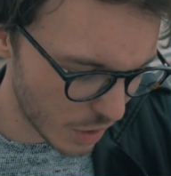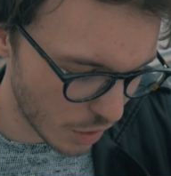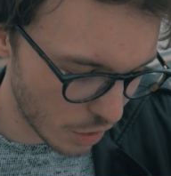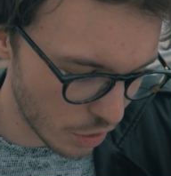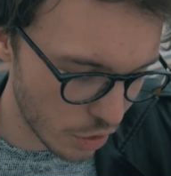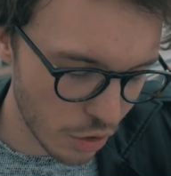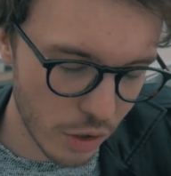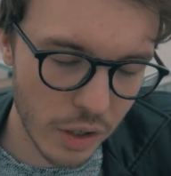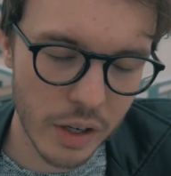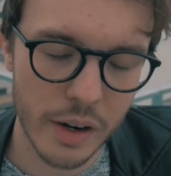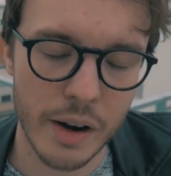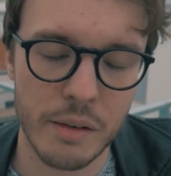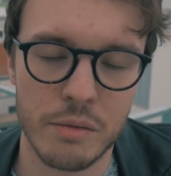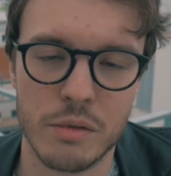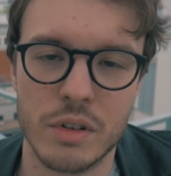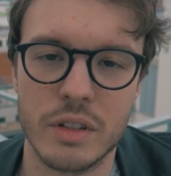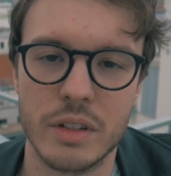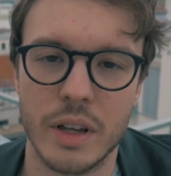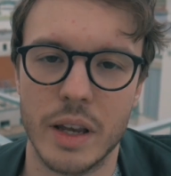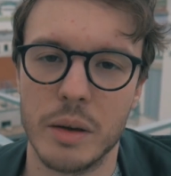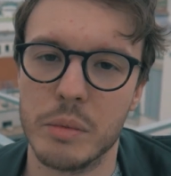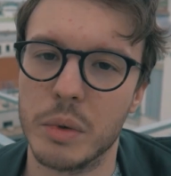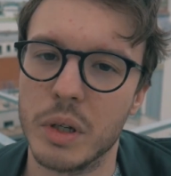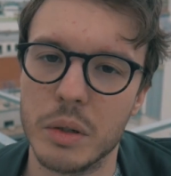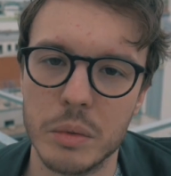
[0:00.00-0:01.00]
you can never
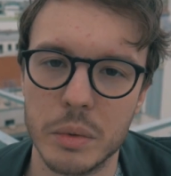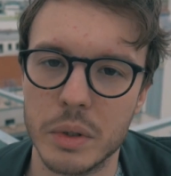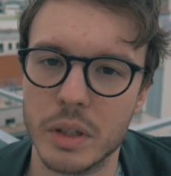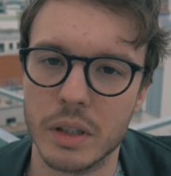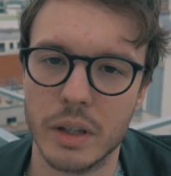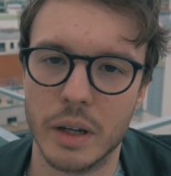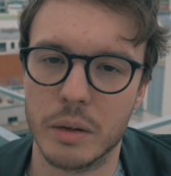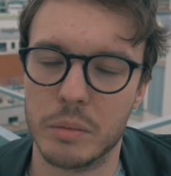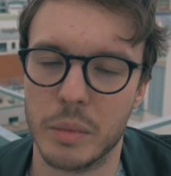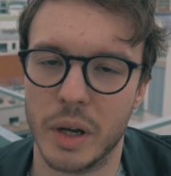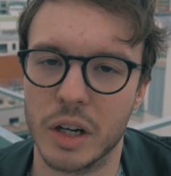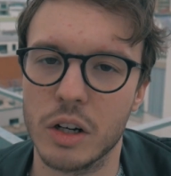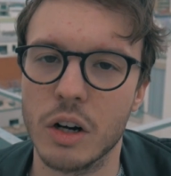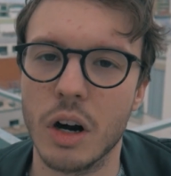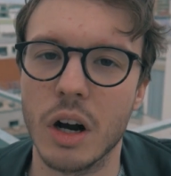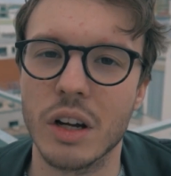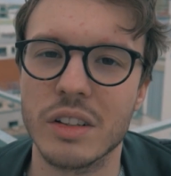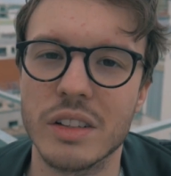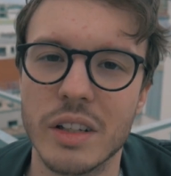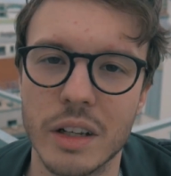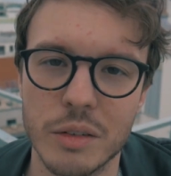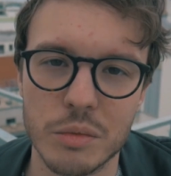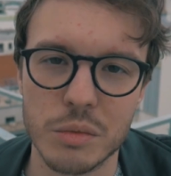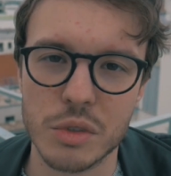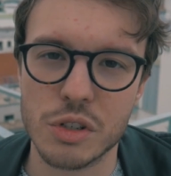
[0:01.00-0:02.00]
say maybe like my
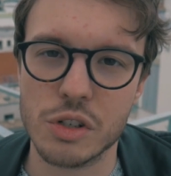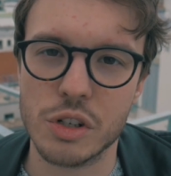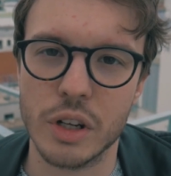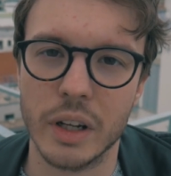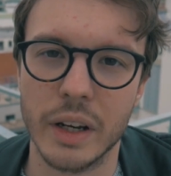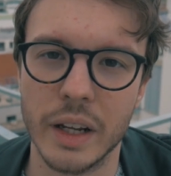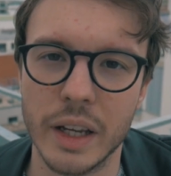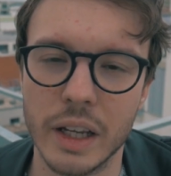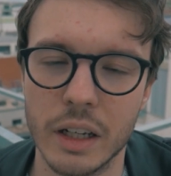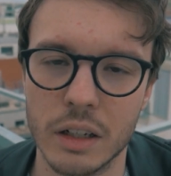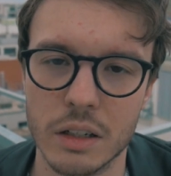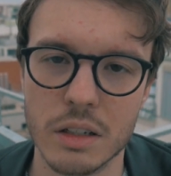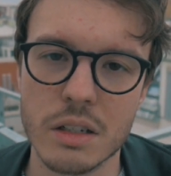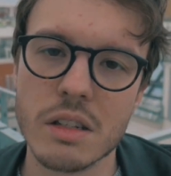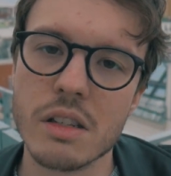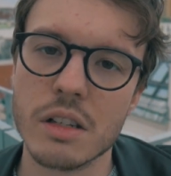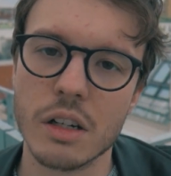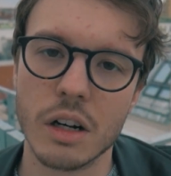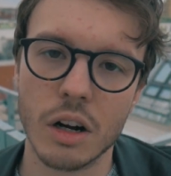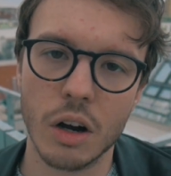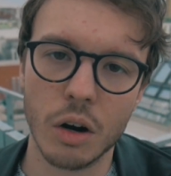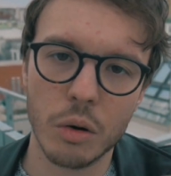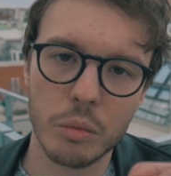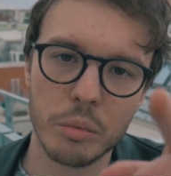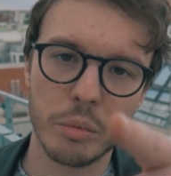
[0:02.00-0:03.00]
content was shitty because you
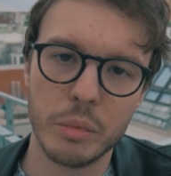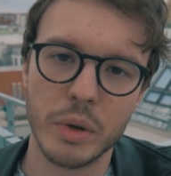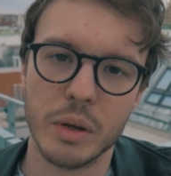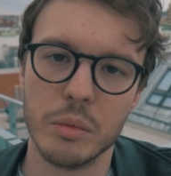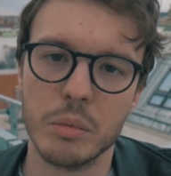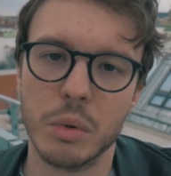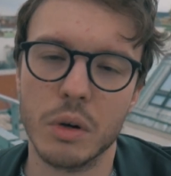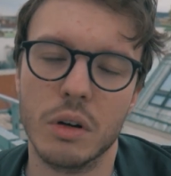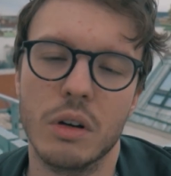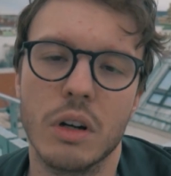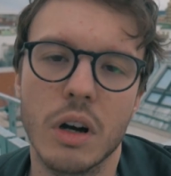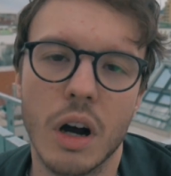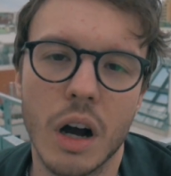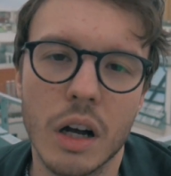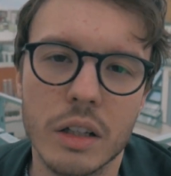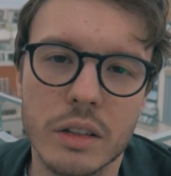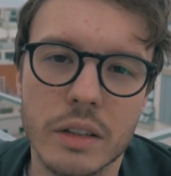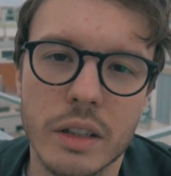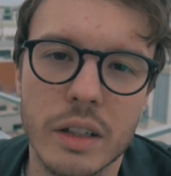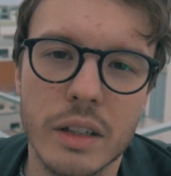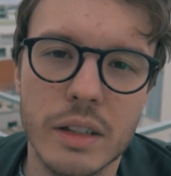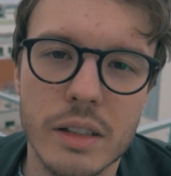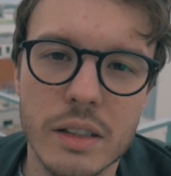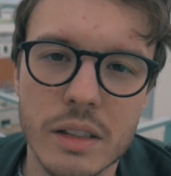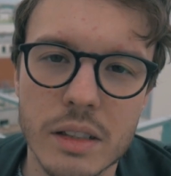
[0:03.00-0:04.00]
know people
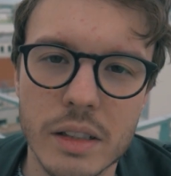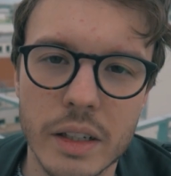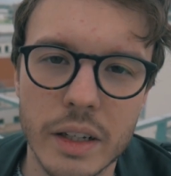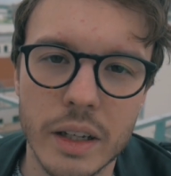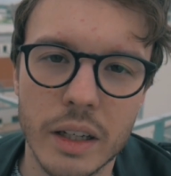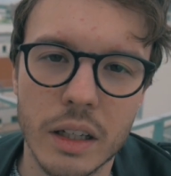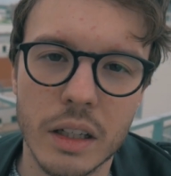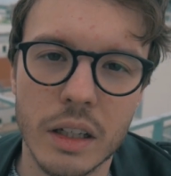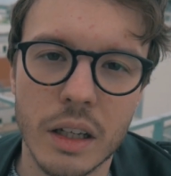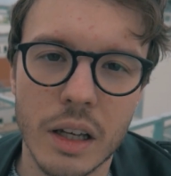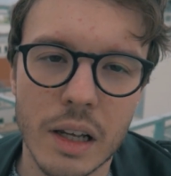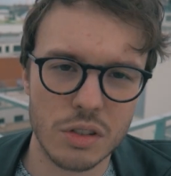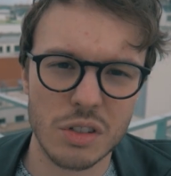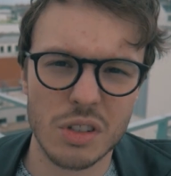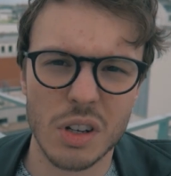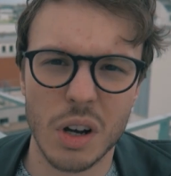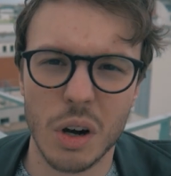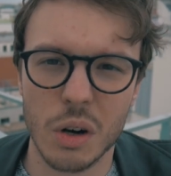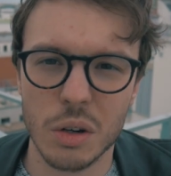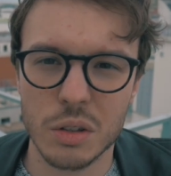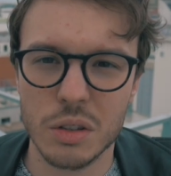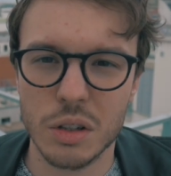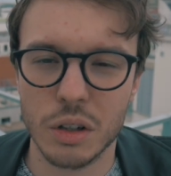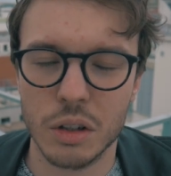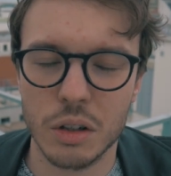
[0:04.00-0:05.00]
content is key
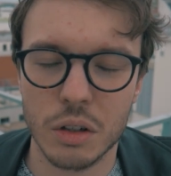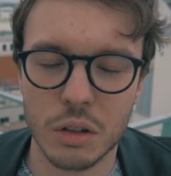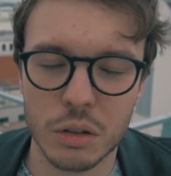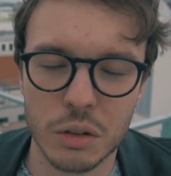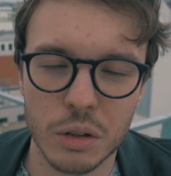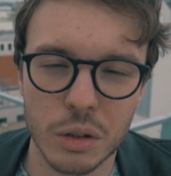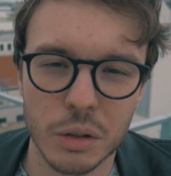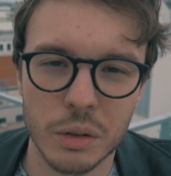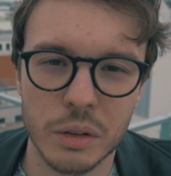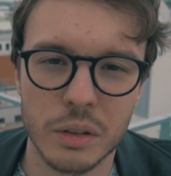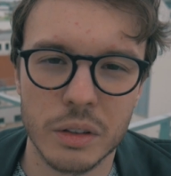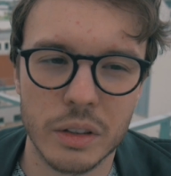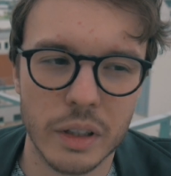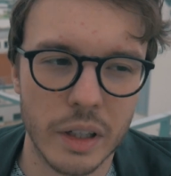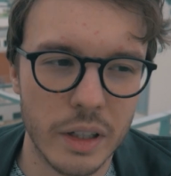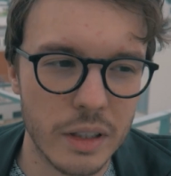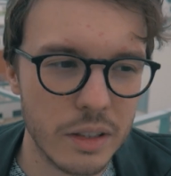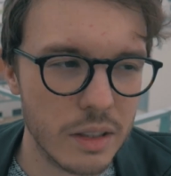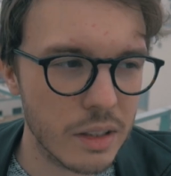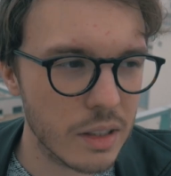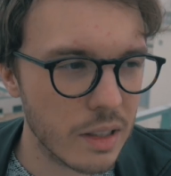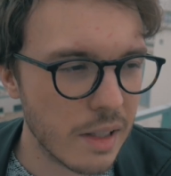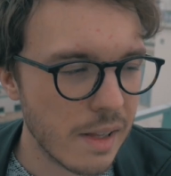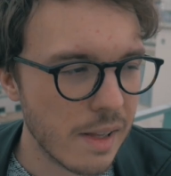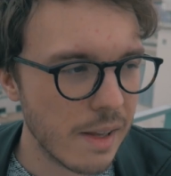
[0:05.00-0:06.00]
so to conclude
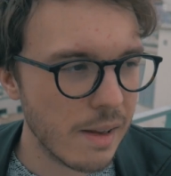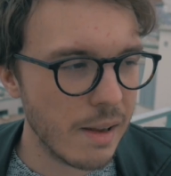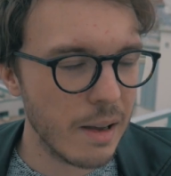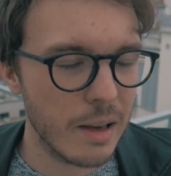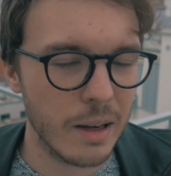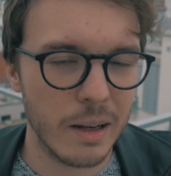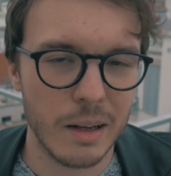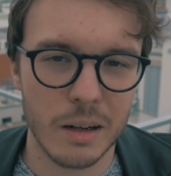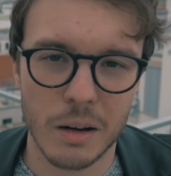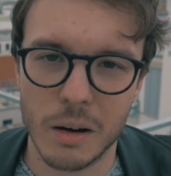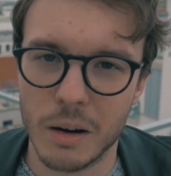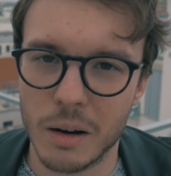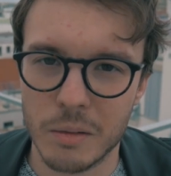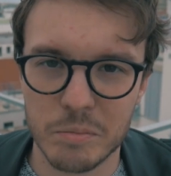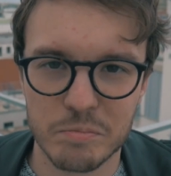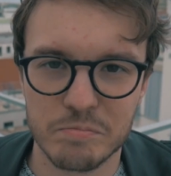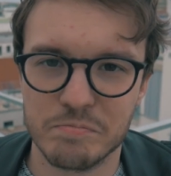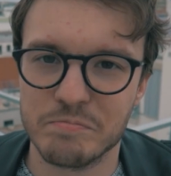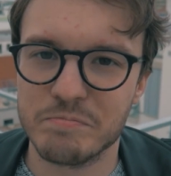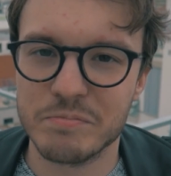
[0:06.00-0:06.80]
this you know